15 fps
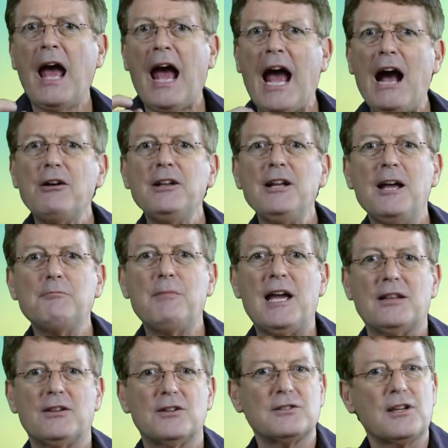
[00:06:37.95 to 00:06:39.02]
How can I
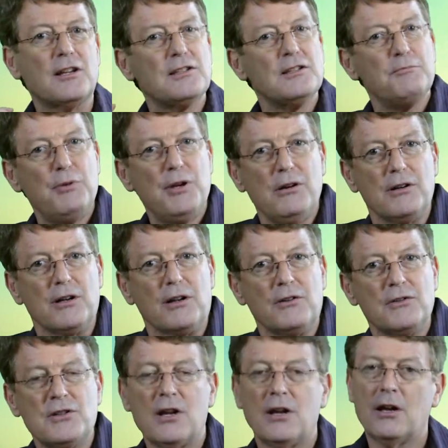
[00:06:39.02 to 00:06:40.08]
make this
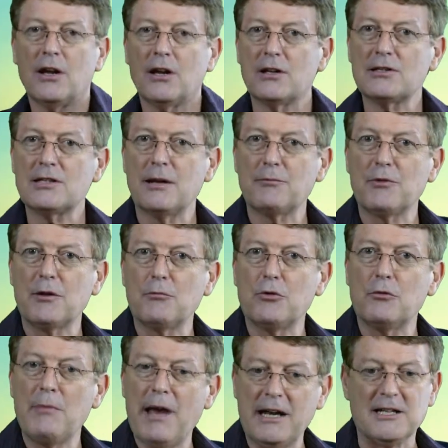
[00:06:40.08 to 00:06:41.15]
experience into something
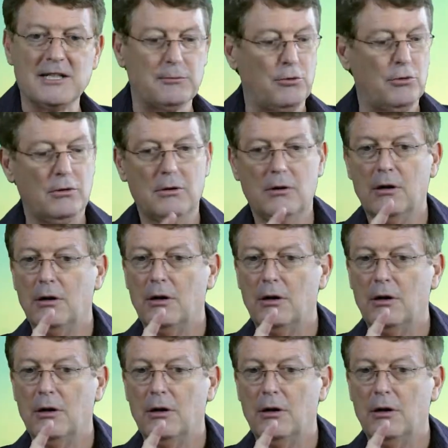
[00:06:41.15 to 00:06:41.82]
more manageable?